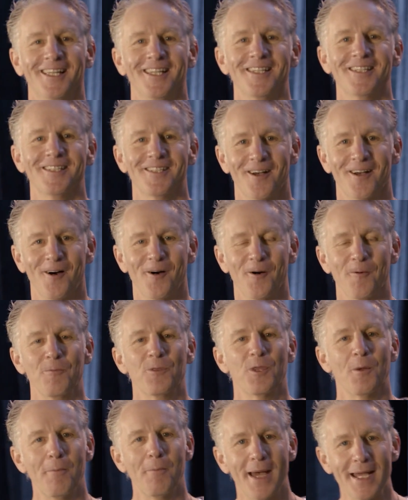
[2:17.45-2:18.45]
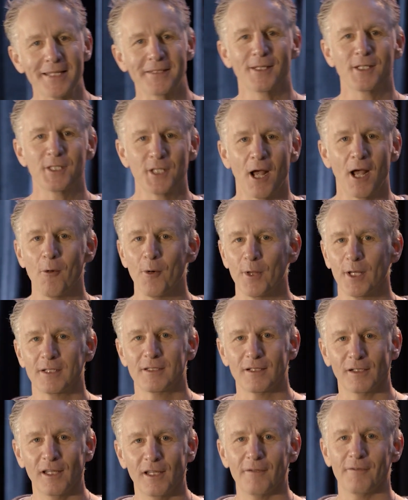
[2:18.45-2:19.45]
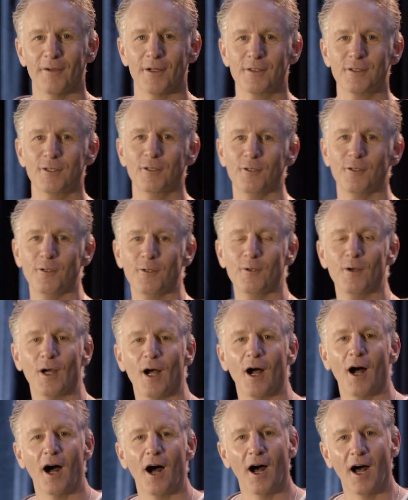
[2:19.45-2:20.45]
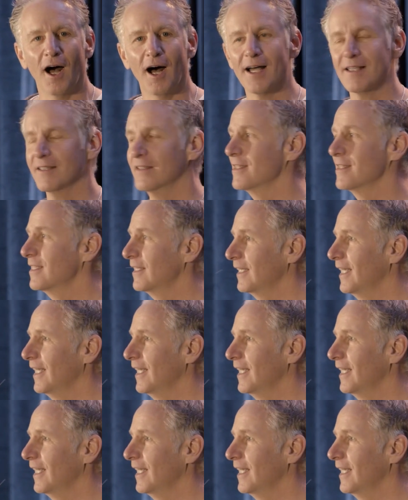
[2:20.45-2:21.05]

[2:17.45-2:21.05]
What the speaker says: So the message I want to deliver to us as